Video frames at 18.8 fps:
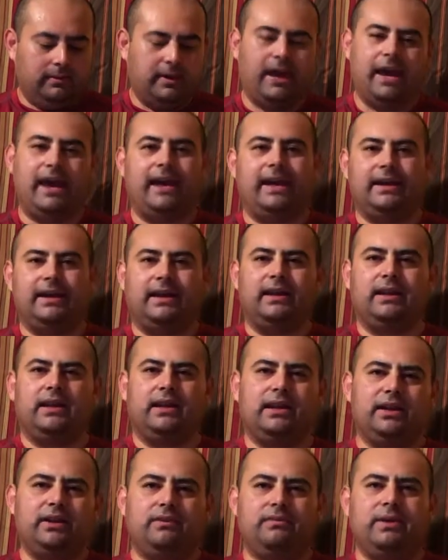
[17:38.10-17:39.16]
It had a
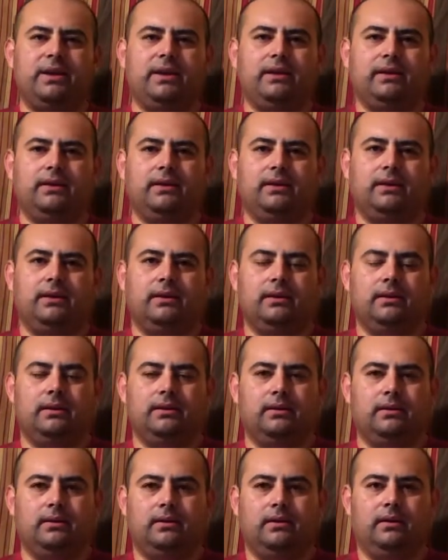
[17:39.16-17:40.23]
little bit
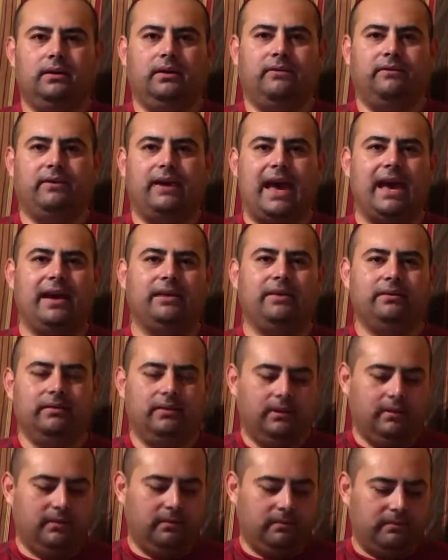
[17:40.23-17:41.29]
of lag,
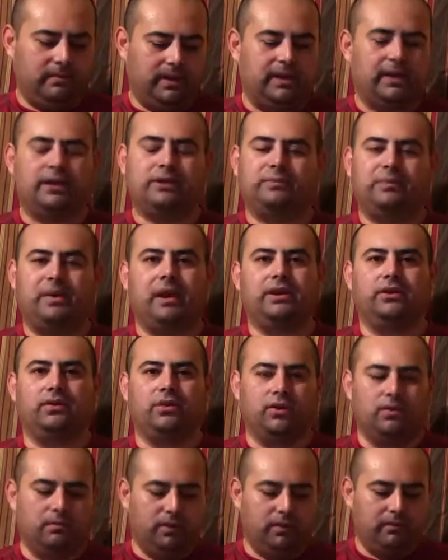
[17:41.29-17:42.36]
but that's probably
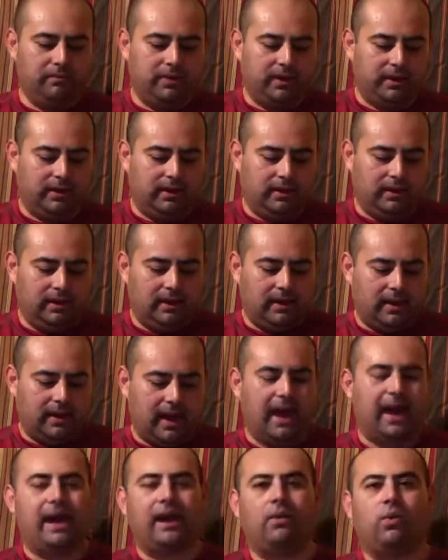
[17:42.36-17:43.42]
normal. But
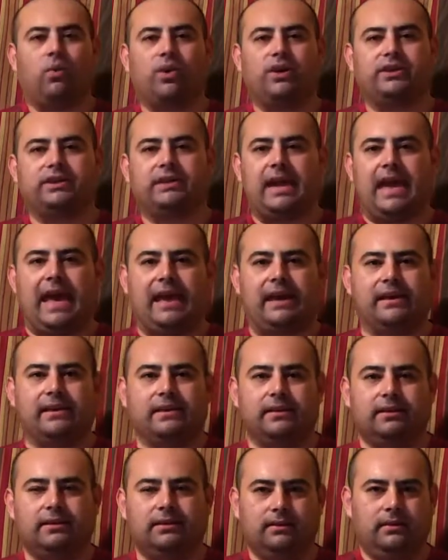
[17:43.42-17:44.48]
I had worse lag
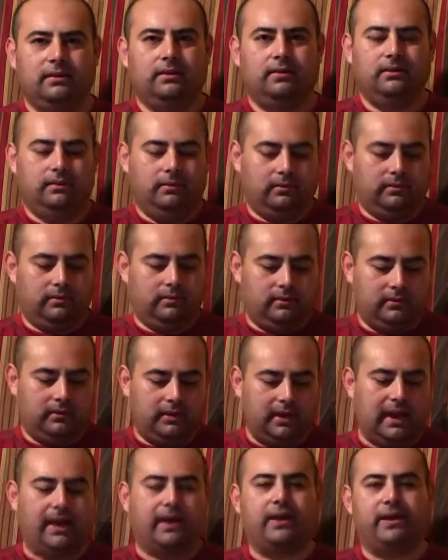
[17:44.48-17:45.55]

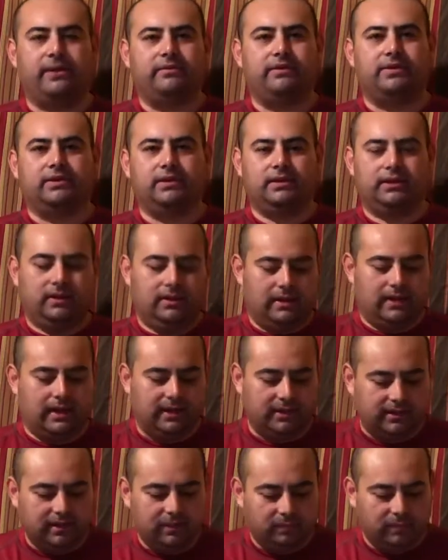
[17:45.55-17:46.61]
than I
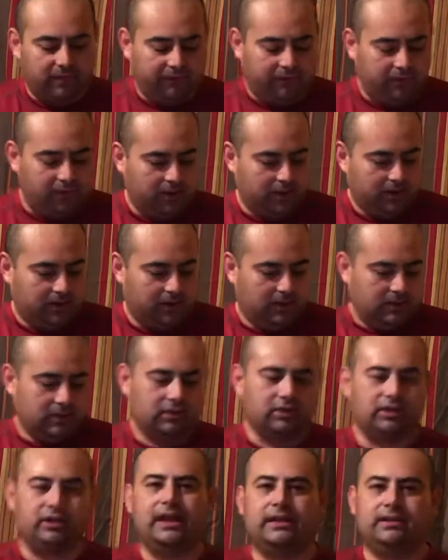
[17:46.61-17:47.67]
seen before.
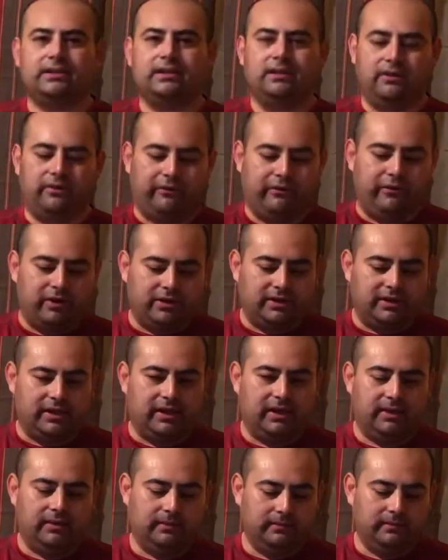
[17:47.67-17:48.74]
So that's on the first
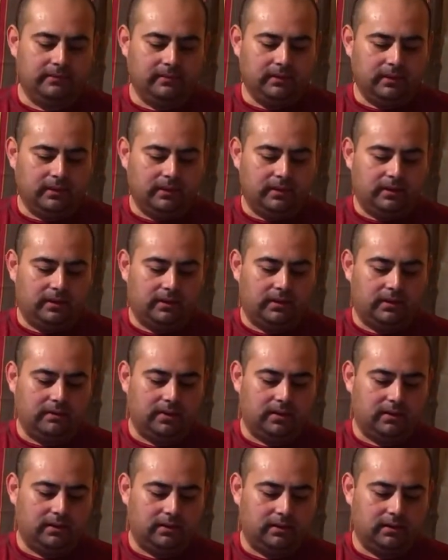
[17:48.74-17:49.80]
setting, and I'm
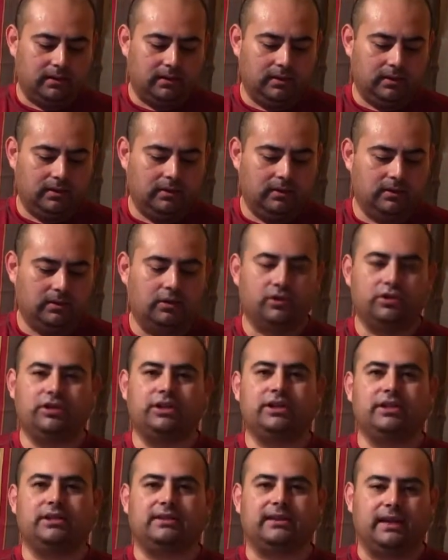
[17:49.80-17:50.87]
gonna go to
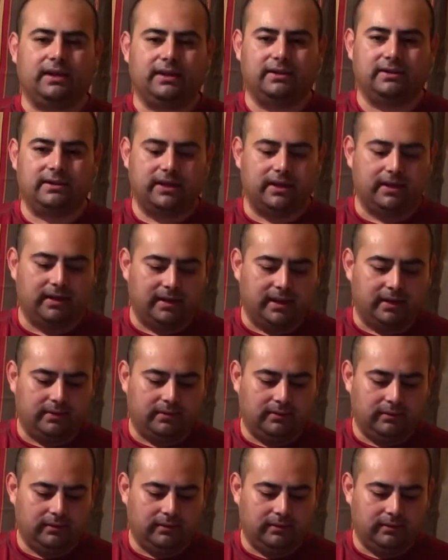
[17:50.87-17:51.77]
the second setting now.